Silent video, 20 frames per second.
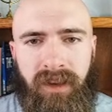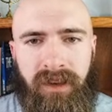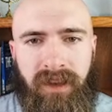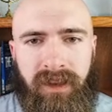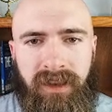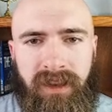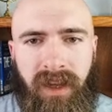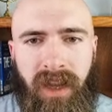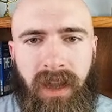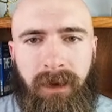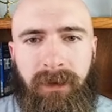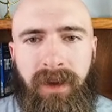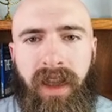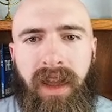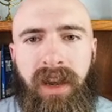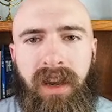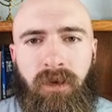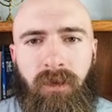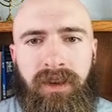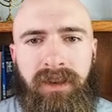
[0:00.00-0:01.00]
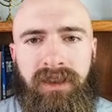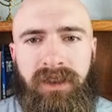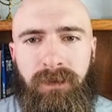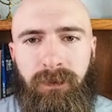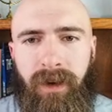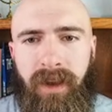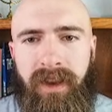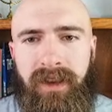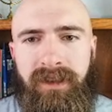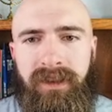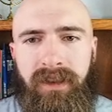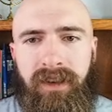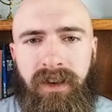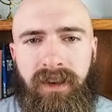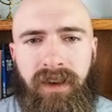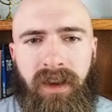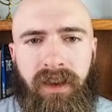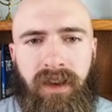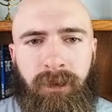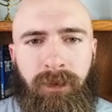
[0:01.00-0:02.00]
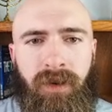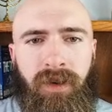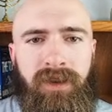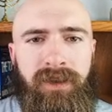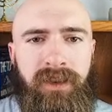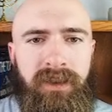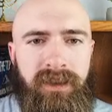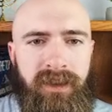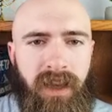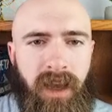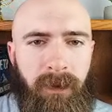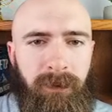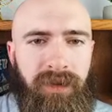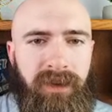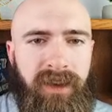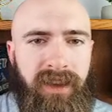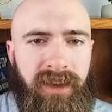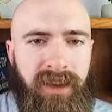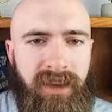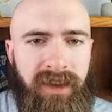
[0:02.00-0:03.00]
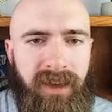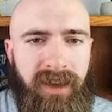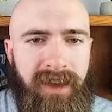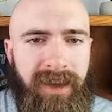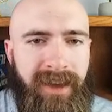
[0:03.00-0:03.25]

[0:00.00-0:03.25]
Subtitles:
The time anyone spends in another person's company